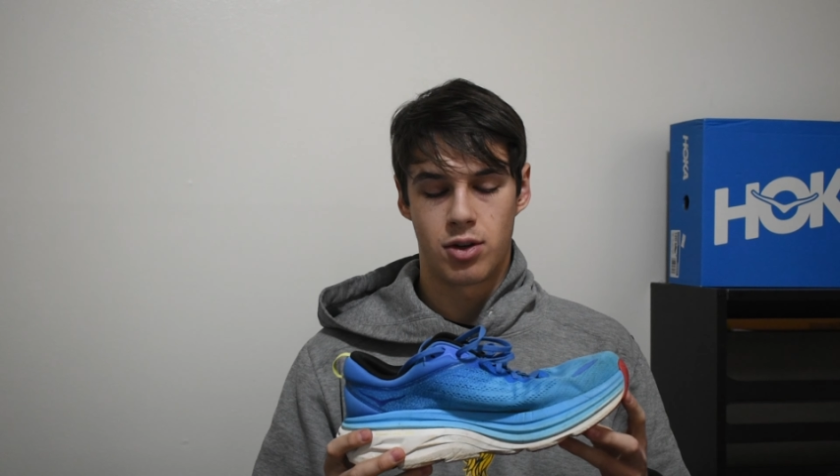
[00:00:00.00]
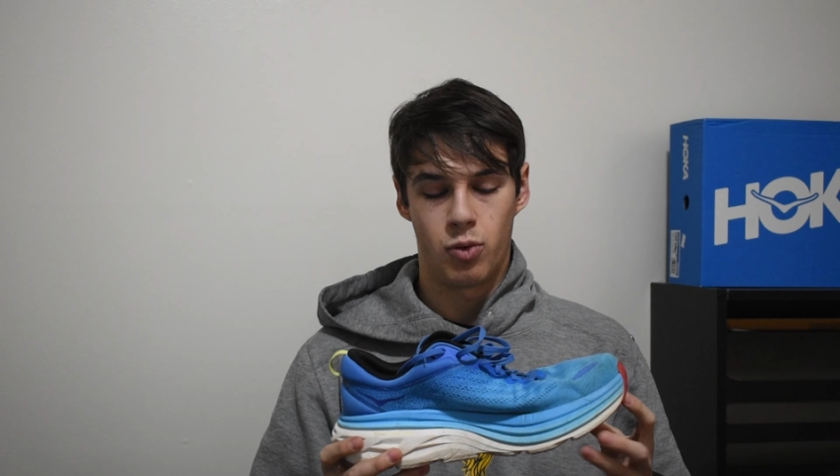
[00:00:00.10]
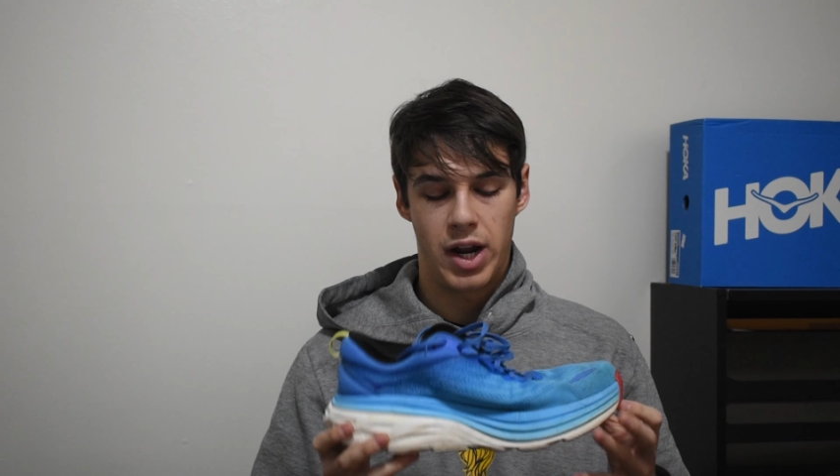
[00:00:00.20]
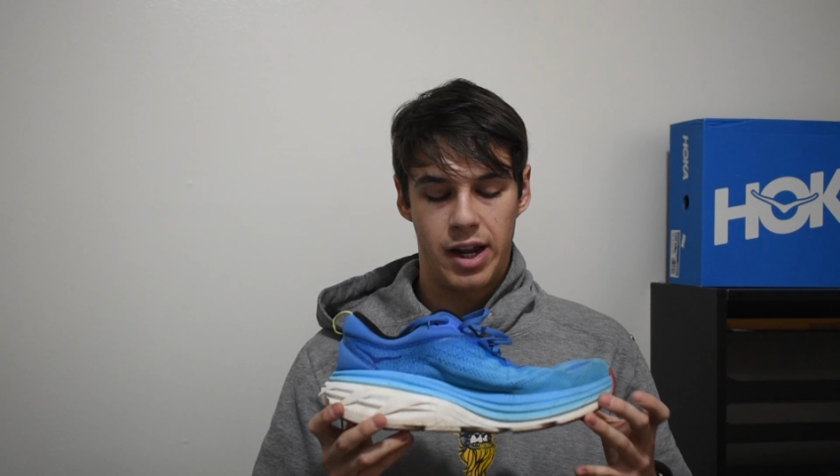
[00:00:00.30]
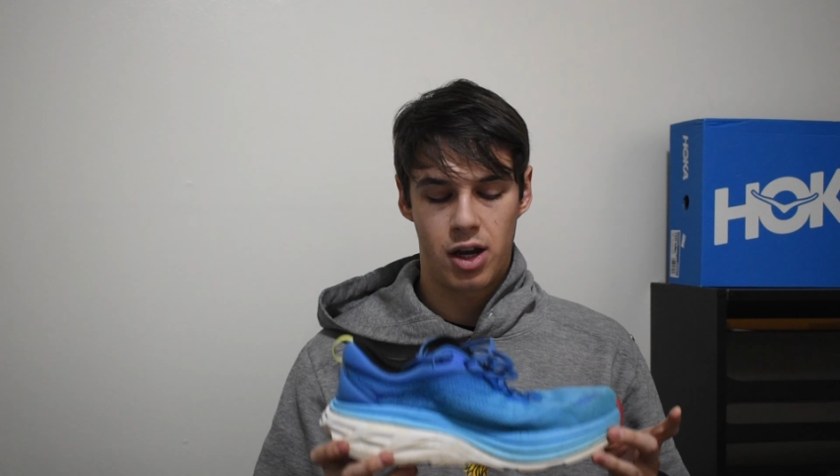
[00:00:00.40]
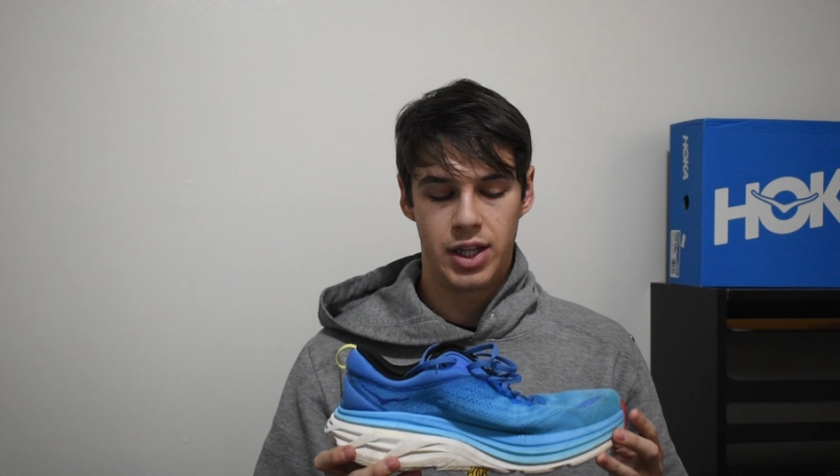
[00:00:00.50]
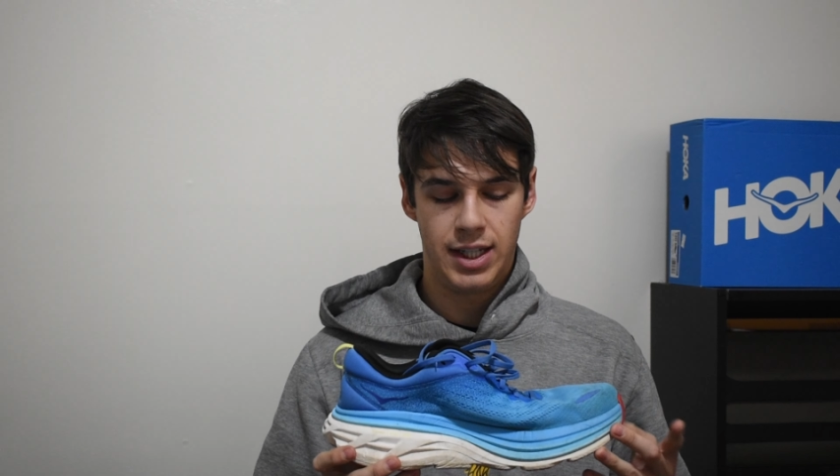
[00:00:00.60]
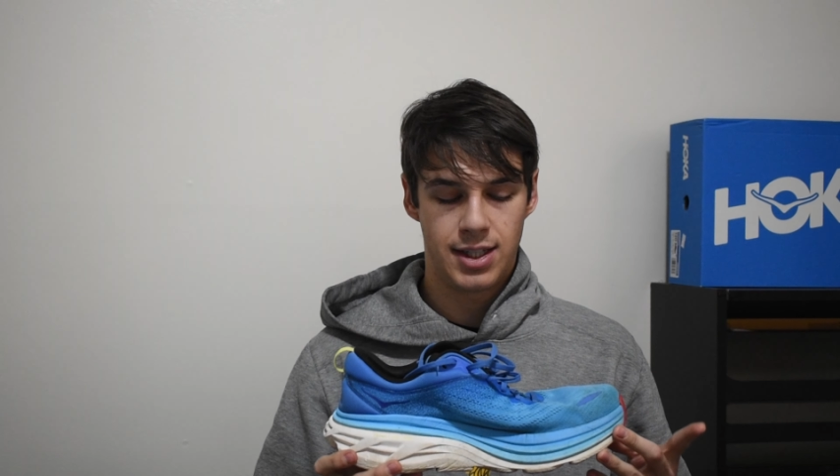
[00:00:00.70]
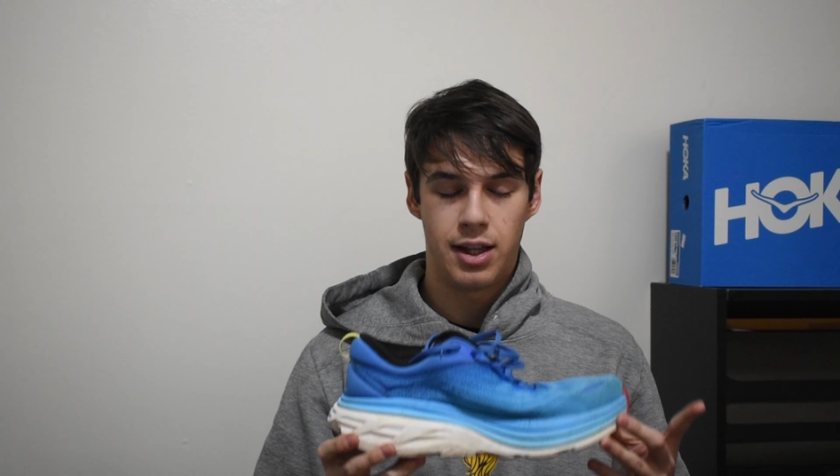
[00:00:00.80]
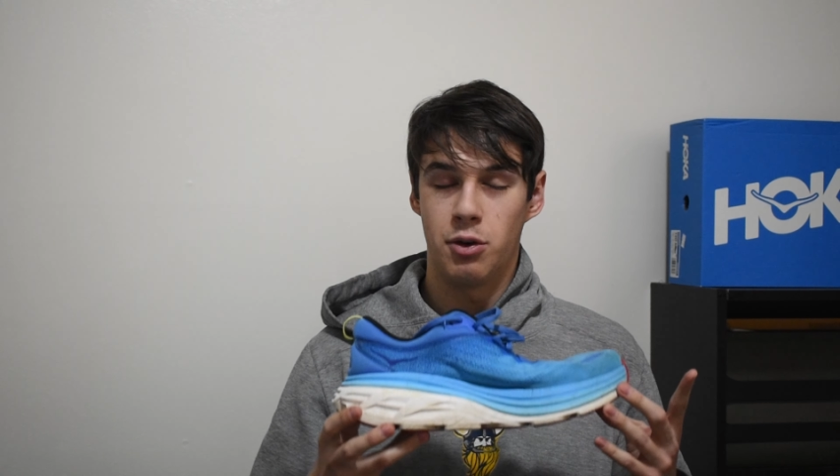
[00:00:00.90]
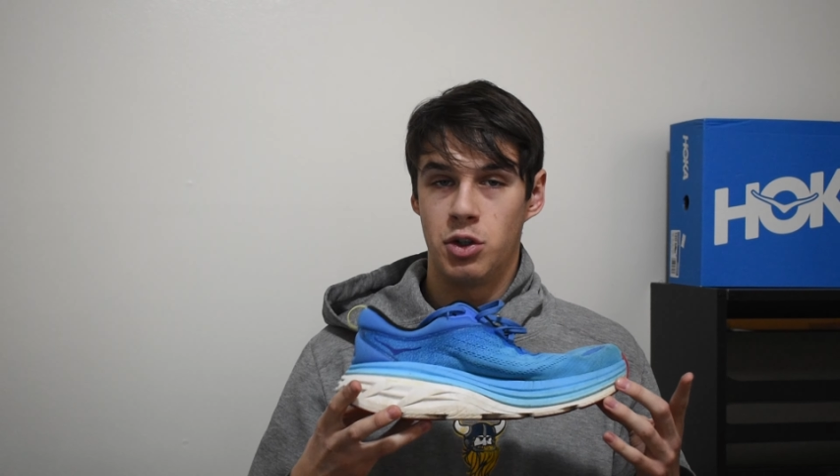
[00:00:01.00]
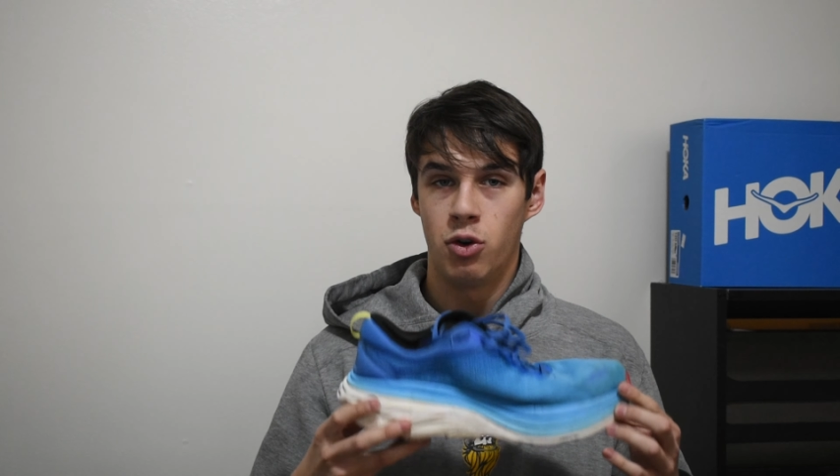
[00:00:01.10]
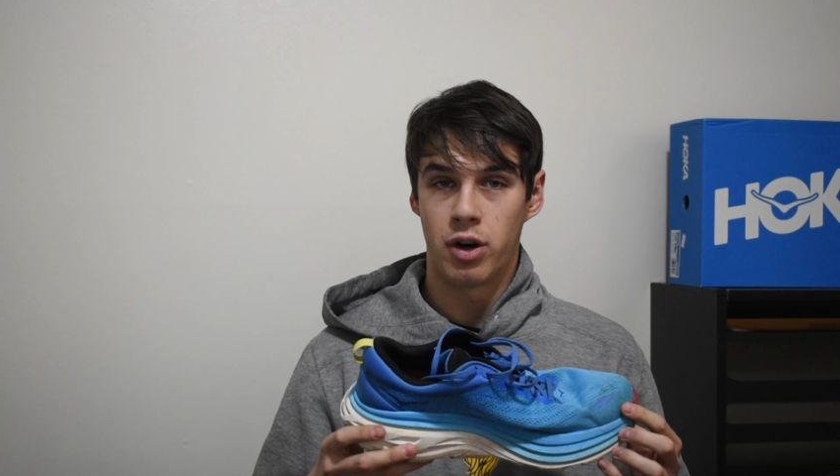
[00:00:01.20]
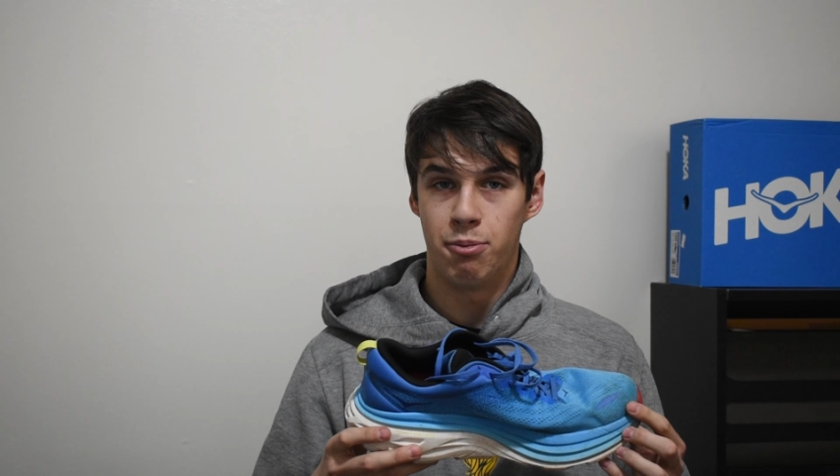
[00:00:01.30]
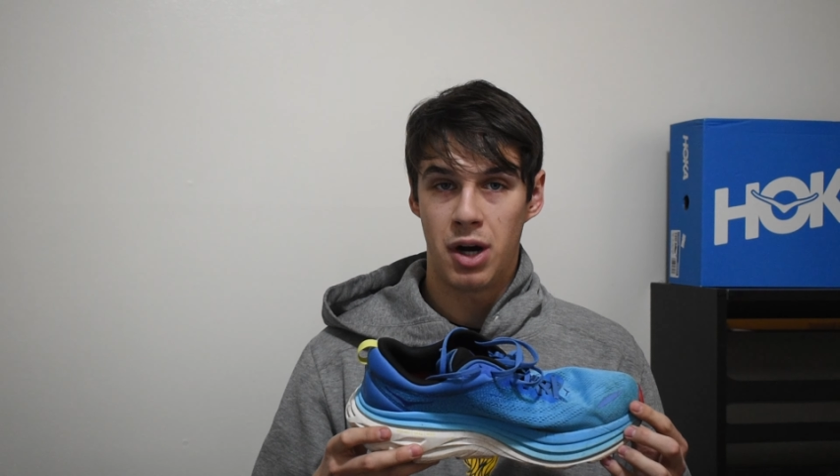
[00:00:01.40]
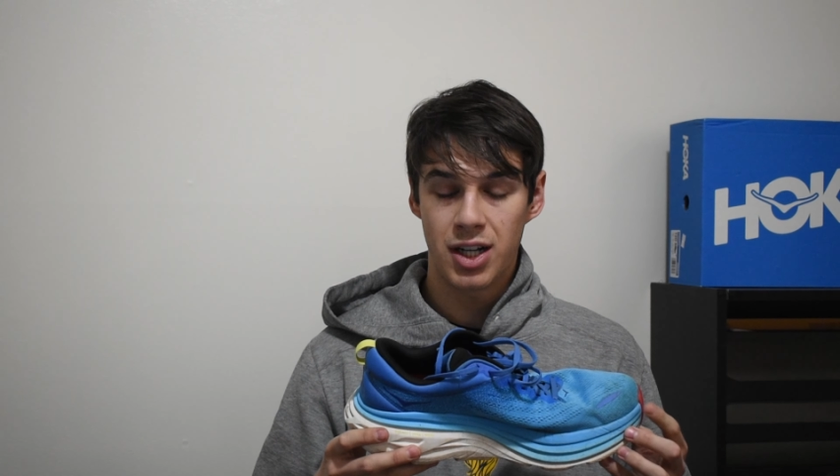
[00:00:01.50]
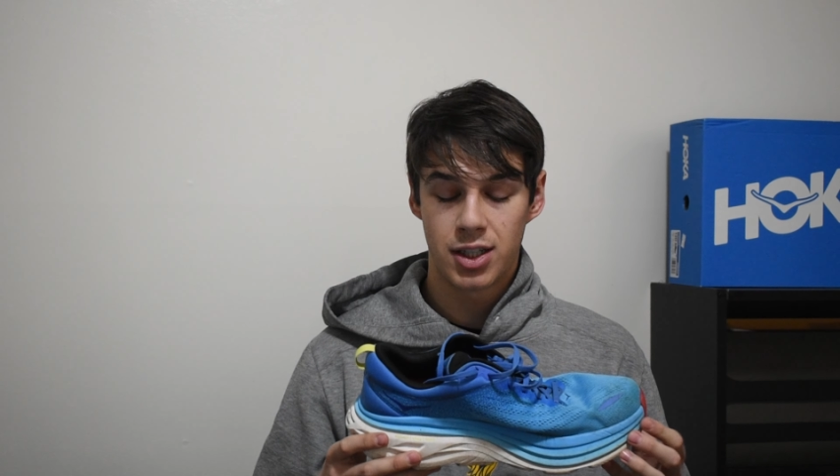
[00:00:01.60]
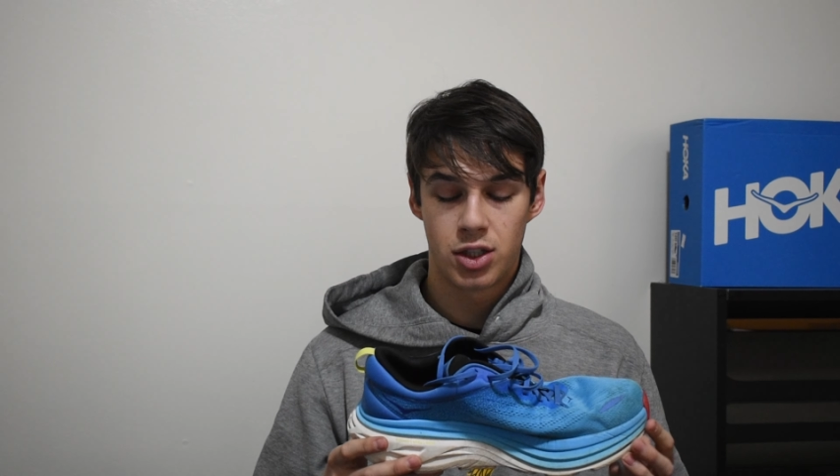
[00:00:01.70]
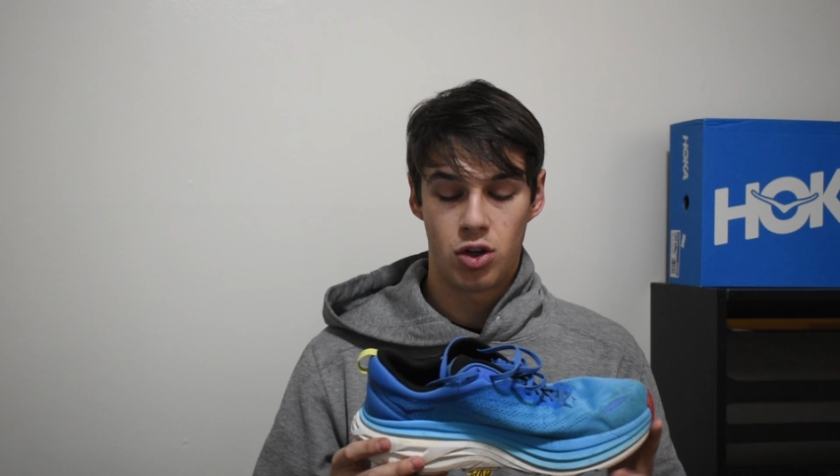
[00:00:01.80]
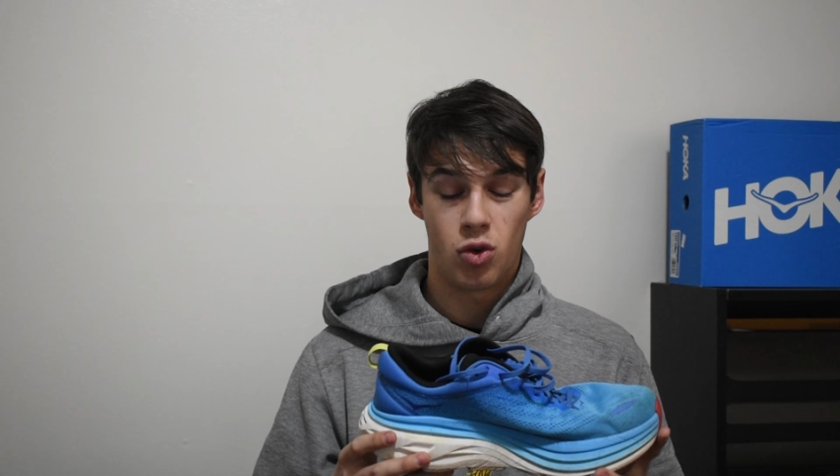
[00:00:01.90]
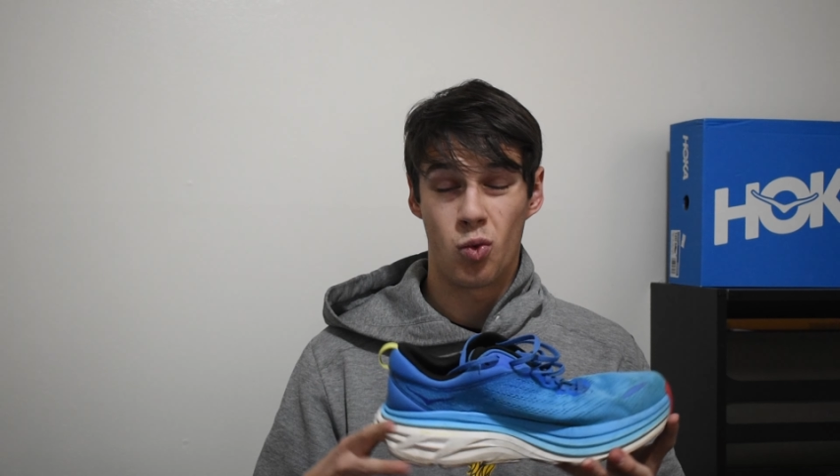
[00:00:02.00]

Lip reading: When I got these, they were 200 bucks.